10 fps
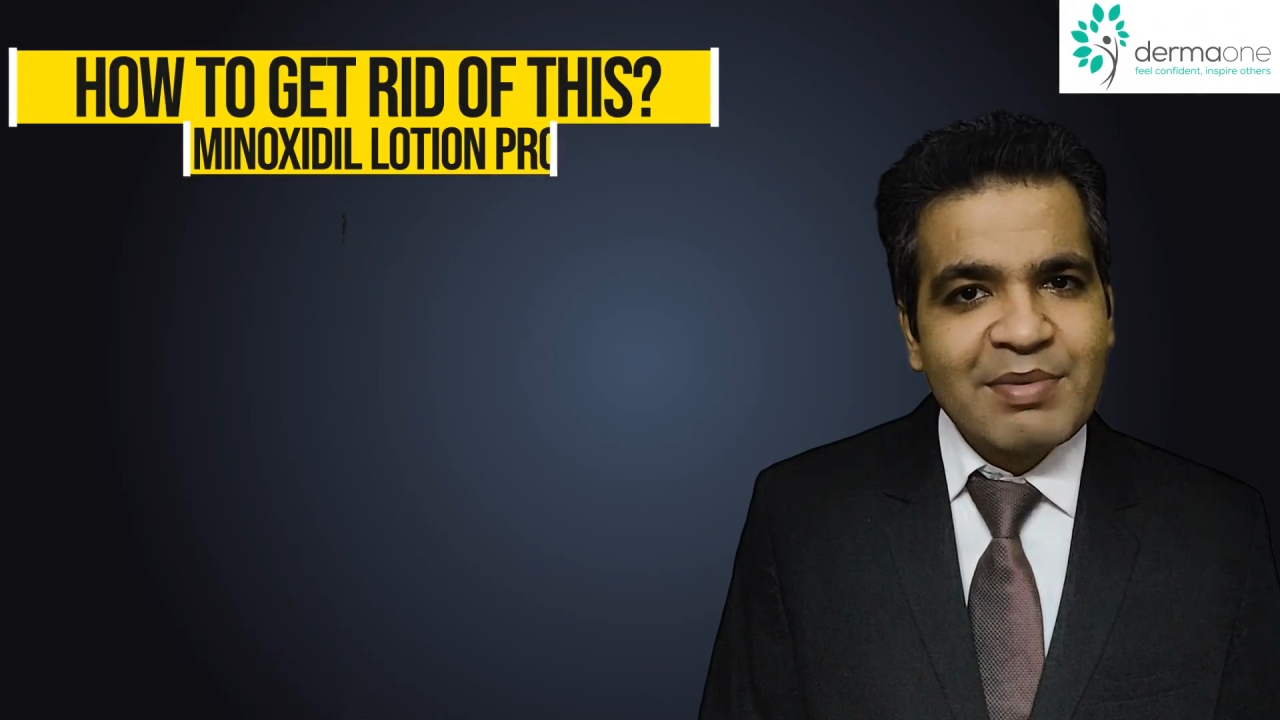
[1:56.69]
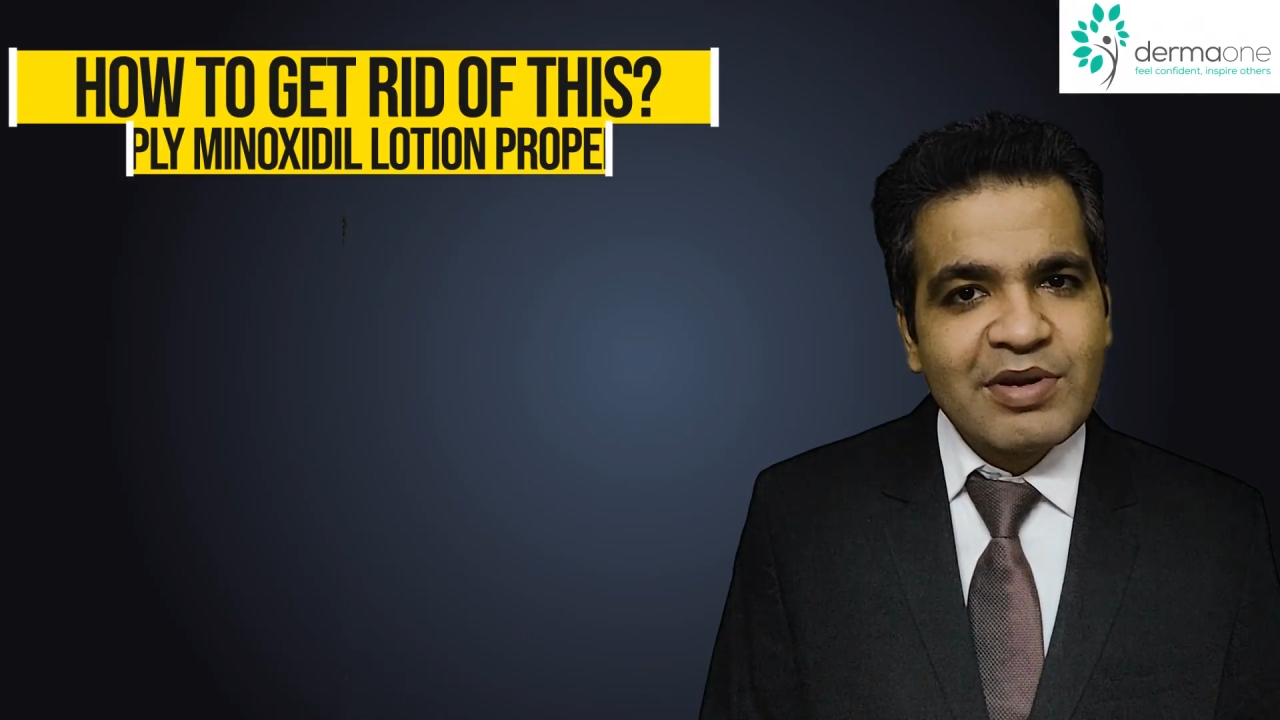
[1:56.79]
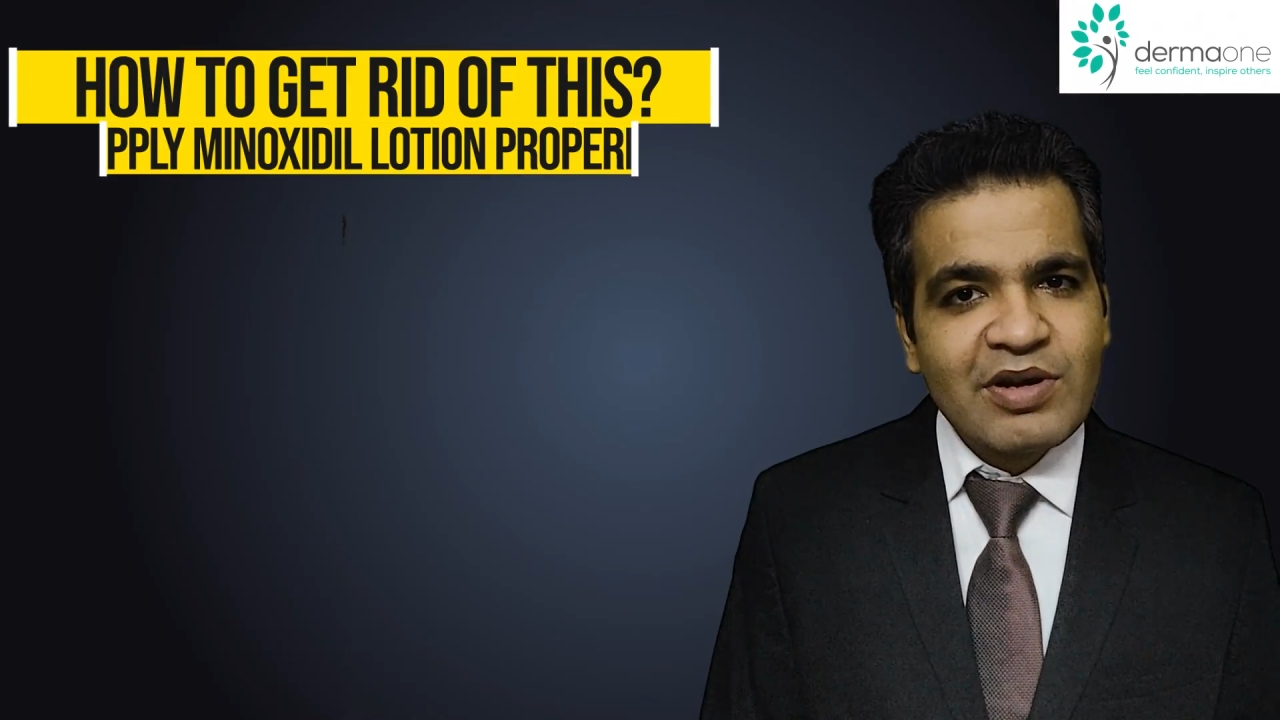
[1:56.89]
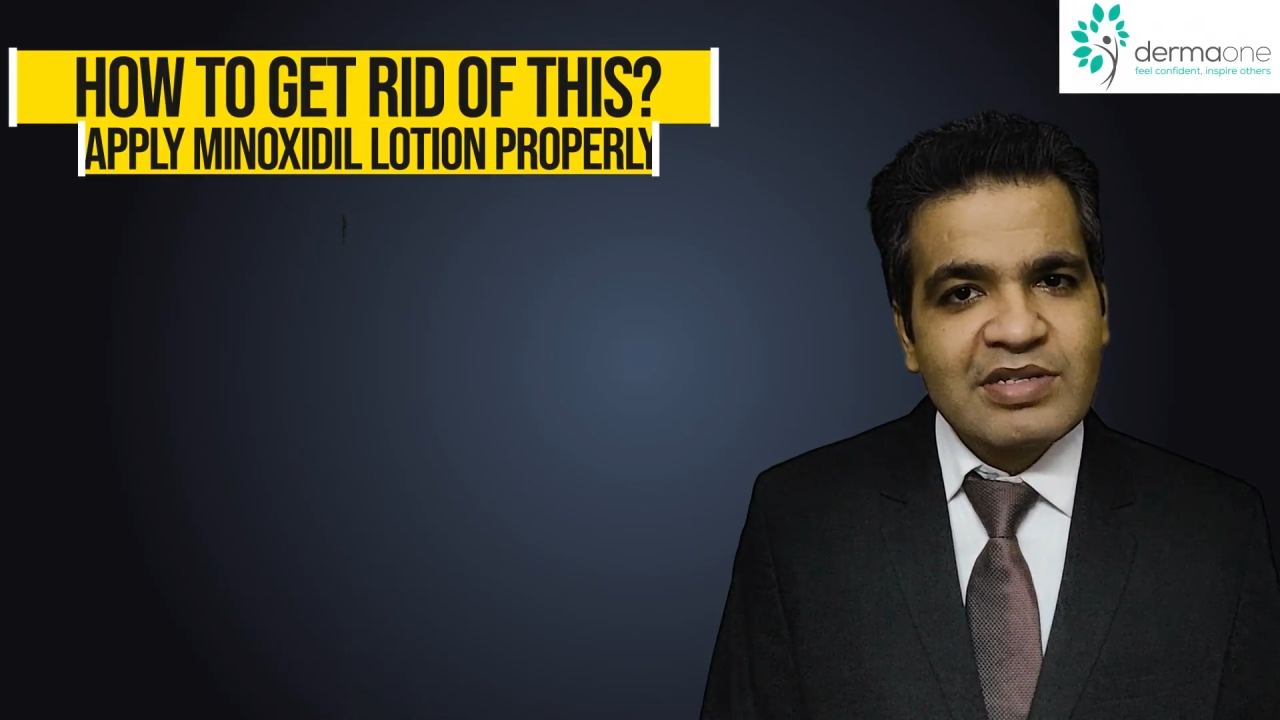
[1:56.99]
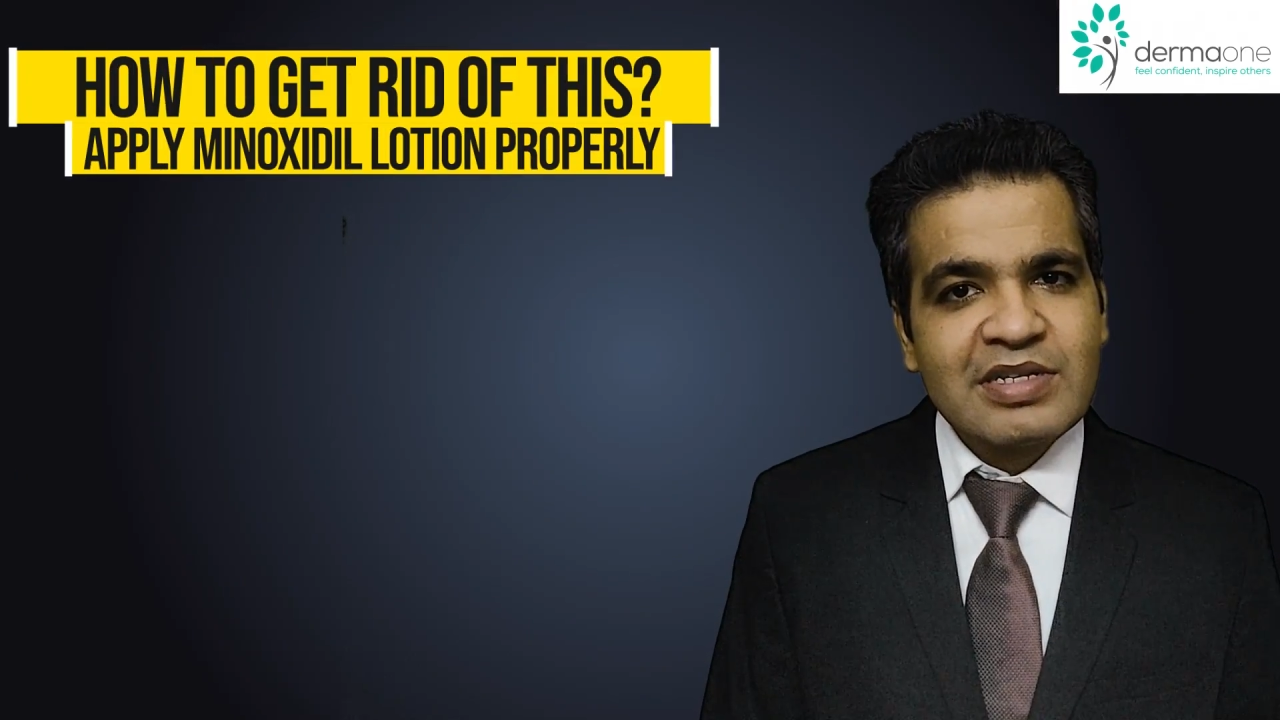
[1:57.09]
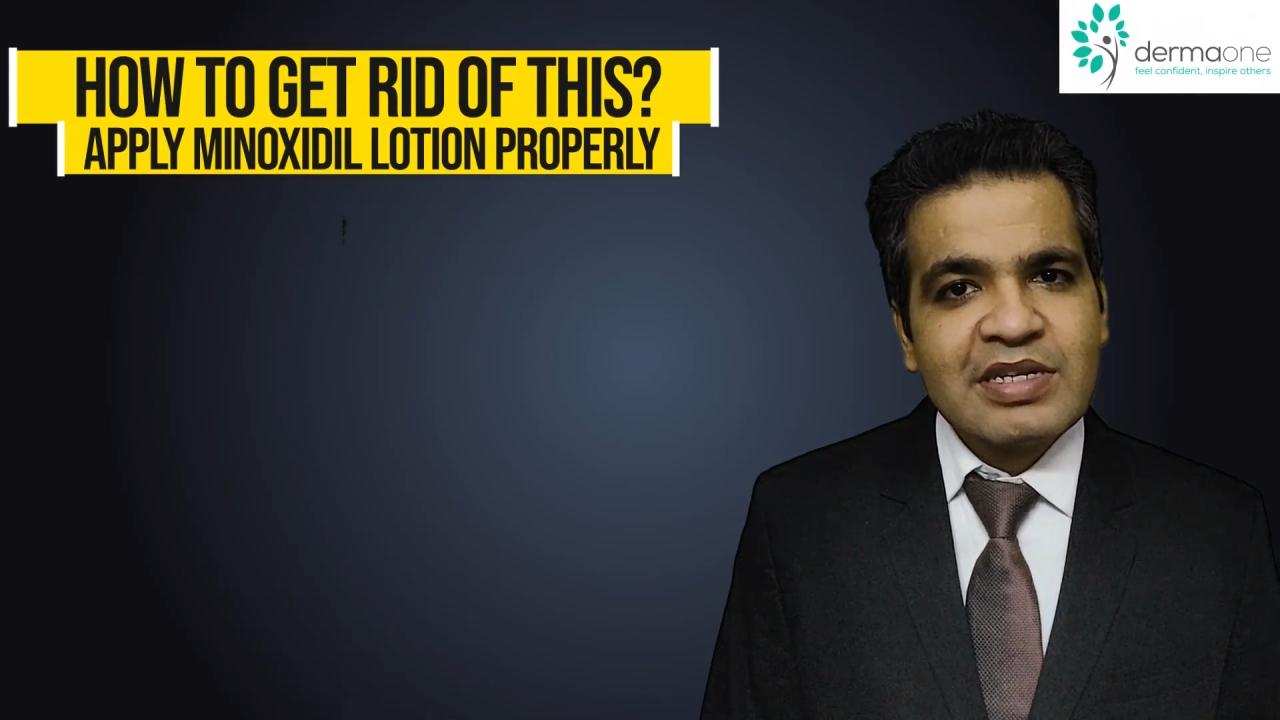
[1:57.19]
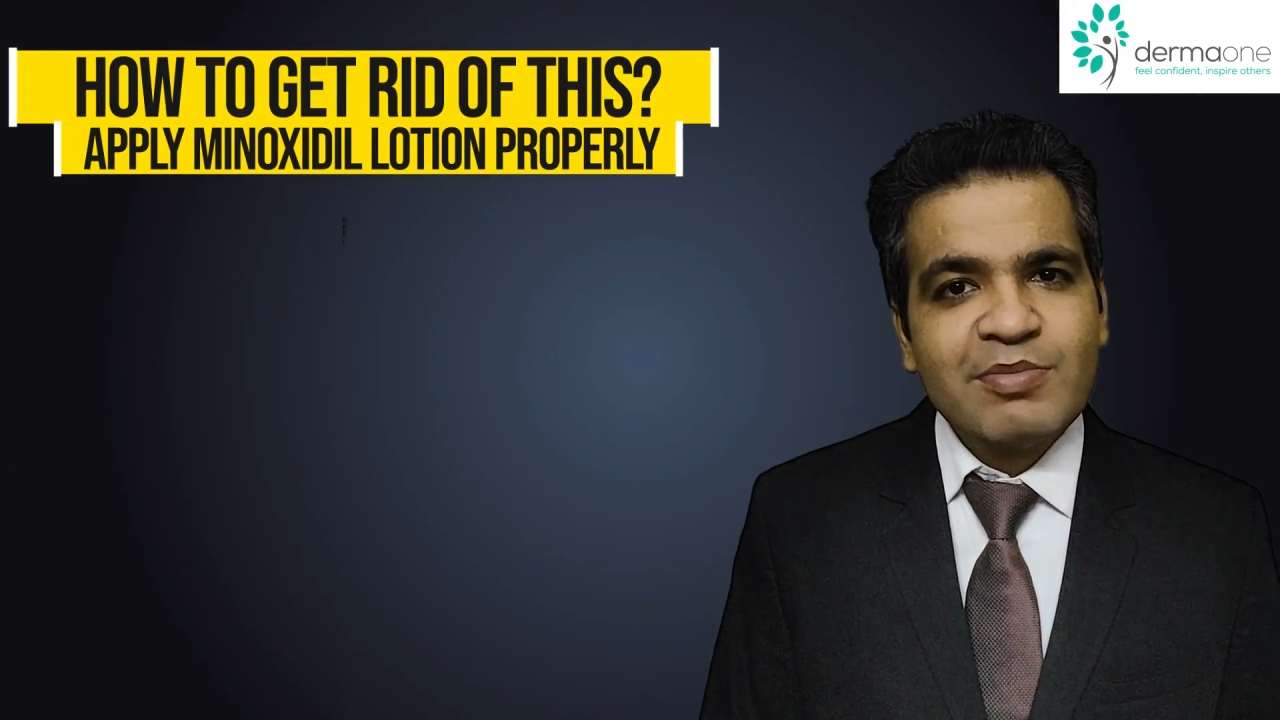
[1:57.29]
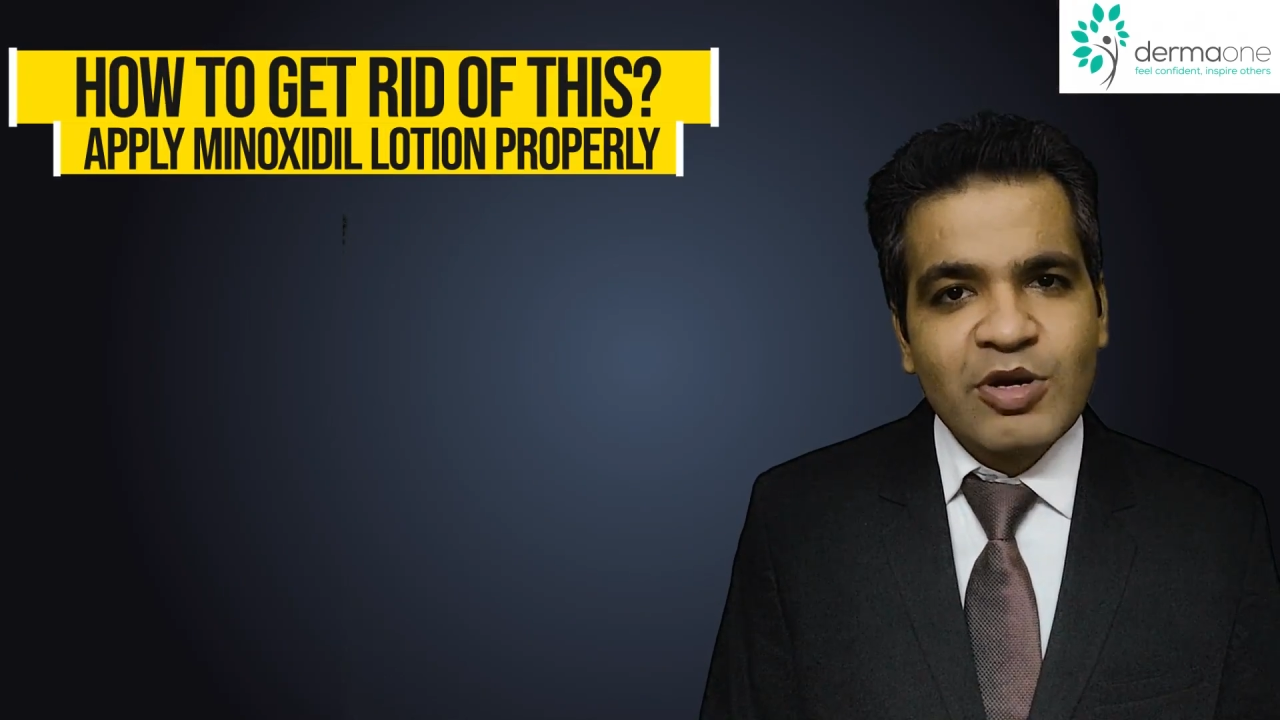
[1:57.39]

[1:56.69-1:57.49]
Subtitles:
minoxidil